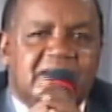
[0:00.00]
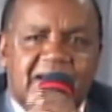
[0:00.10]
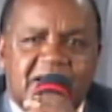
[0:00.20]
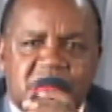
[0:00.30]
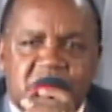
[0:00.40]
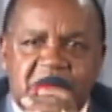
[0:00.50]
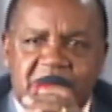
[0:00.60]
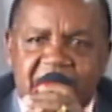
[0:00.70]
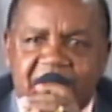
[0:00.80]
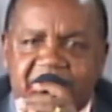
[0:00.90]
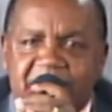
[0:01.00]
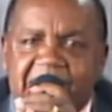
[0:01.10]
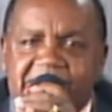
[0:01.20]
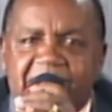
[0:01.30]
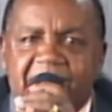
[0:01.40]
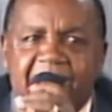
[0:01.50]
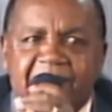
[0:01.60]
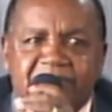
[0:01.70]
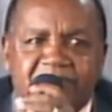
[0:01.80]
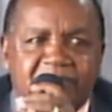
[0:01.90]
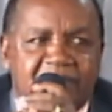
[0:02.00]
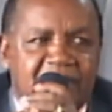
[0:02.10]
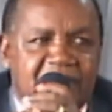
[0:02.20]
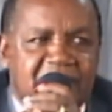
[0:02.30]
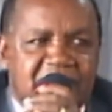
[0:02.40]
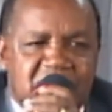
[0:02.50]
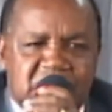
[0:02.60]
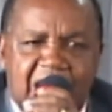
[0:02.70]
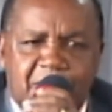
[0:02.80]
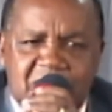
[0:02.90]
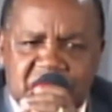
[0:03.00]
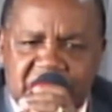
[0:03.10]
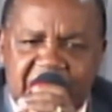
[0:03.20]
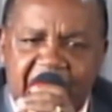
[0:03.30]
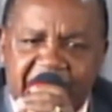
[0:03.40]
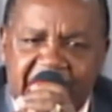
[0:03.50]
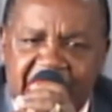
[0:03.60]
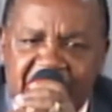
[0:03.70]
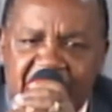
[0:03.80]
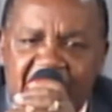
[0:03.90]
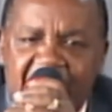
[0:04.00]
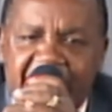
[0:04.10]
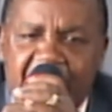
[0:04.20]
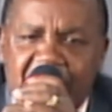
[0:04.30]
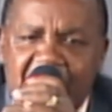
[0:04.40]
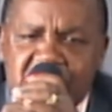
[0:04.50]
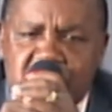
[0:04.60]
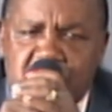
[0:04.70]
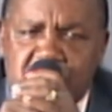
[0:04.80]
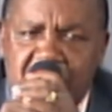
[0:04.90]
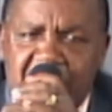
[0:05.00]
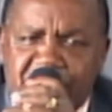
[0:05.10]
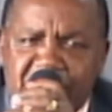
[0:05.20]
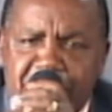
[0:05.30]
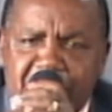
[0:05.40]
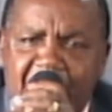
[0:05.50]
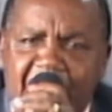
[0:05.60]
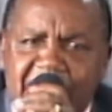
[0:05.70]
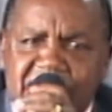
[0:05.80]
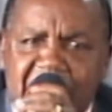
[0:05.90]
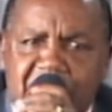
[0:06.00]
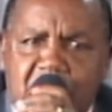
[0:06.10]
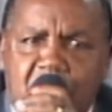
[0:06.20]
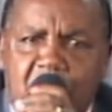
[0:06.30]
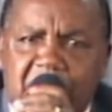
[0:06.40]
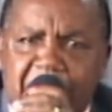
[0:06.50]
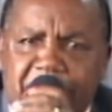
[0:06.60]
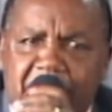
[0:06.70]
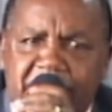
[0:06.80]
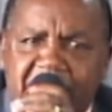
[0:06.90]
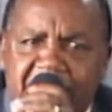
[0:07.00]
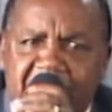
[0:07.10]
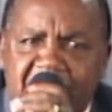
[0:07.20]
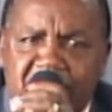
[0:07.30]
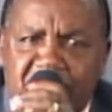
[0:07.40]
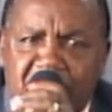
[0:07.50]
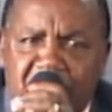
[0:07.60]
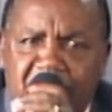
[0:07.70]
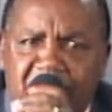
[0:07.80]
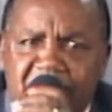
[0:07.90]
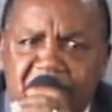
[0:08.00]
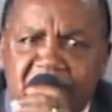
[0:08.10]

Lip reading: In Jesus' mighty name. Shall we stand? And I will ask you to lift up your hands and call upon the name of the Lord.